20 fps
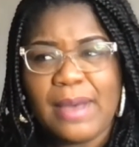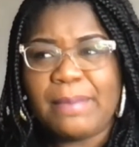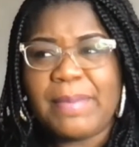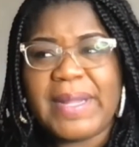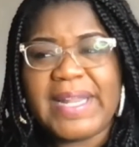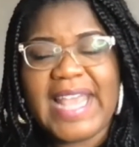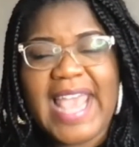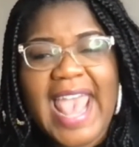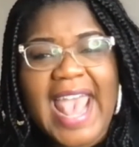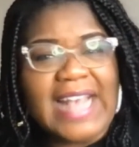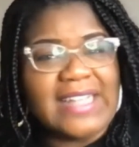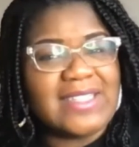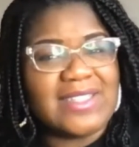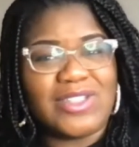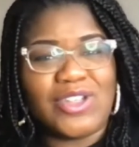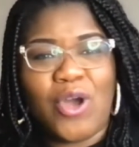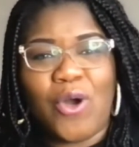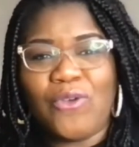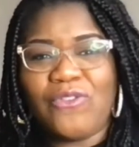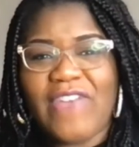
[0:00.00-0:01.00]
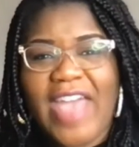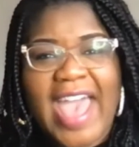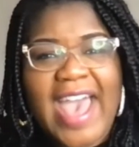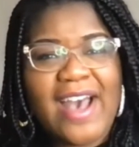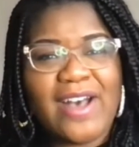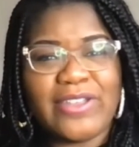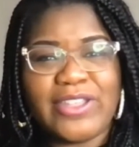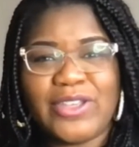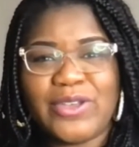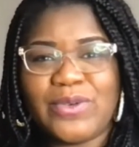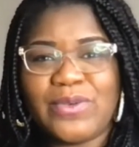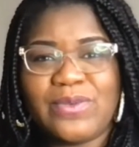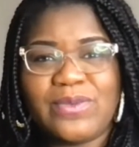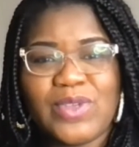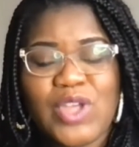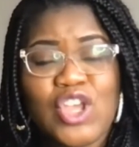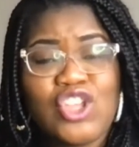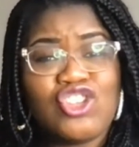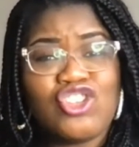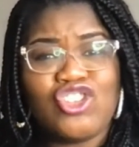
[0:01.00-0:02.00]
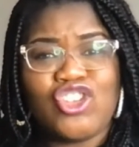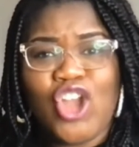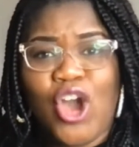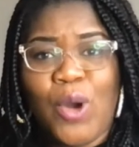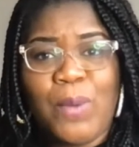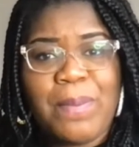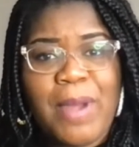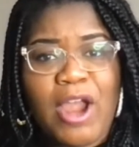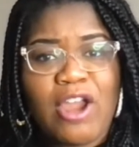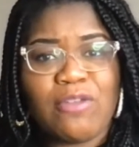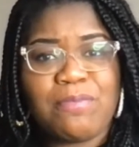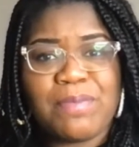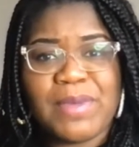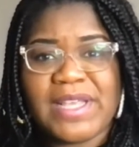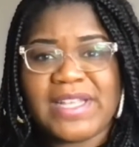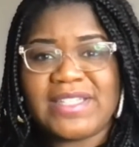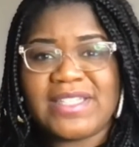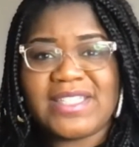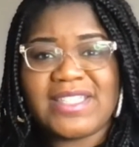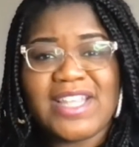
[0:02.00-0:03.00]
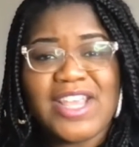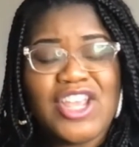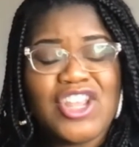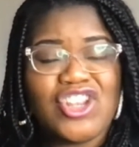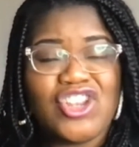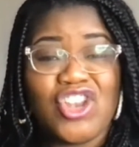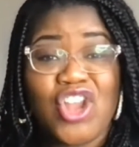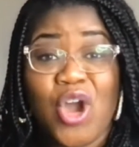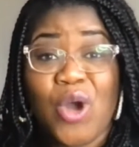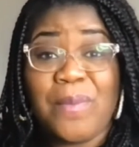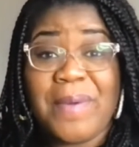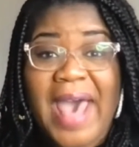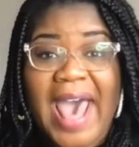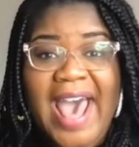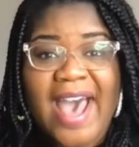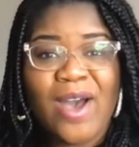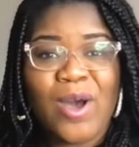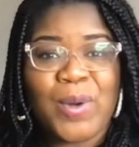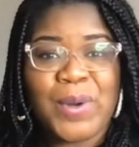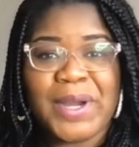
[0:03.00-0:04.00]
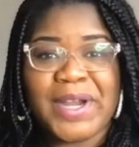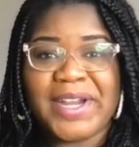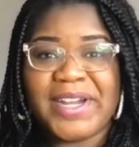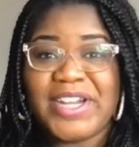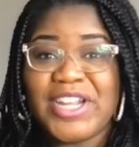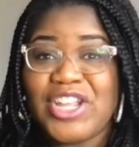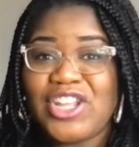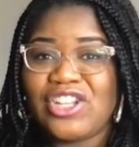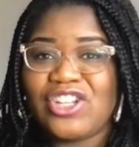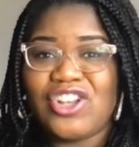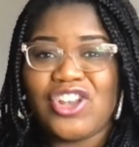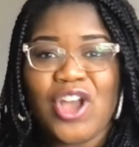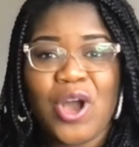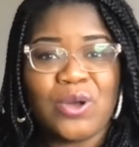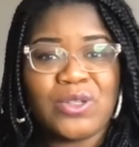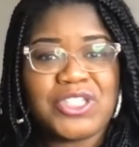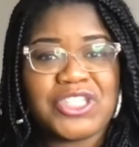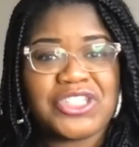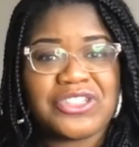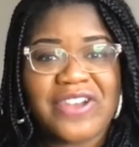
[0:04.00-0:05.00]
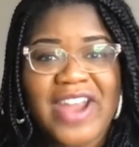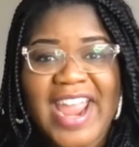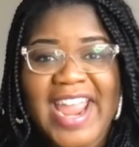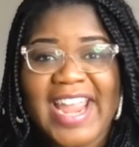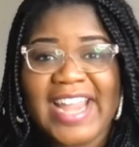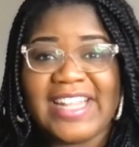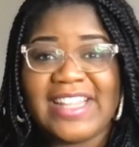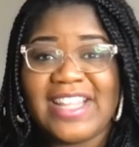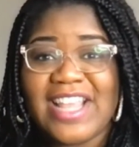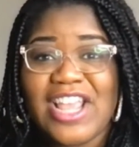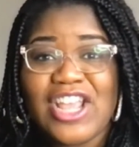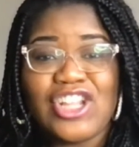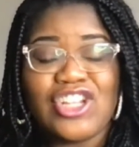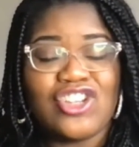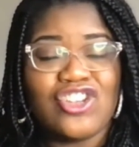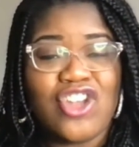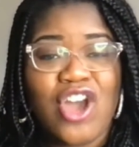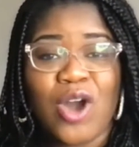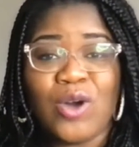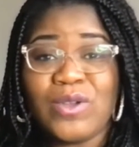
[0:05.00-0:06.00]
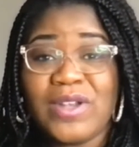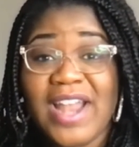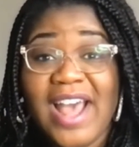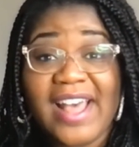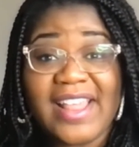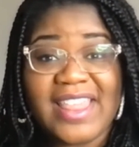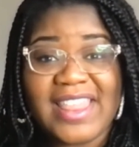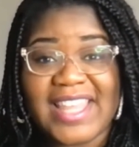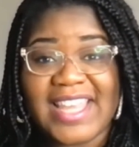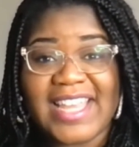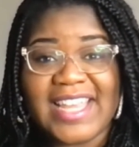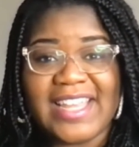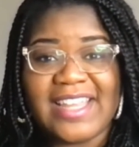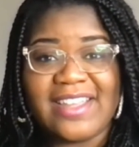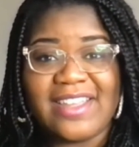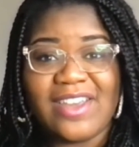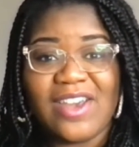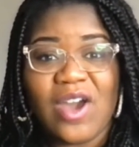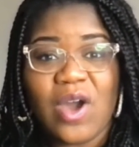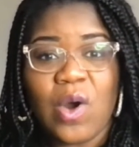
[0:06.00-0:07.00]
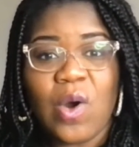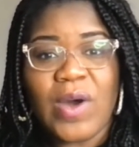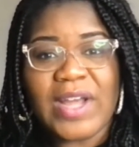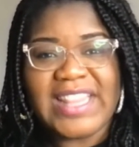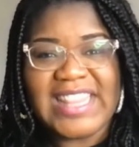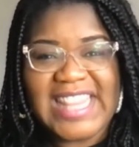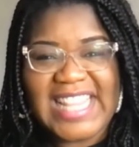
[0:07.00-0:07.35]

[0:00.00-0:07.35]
but it has no value, no purpose, no power, no strength, no nothing on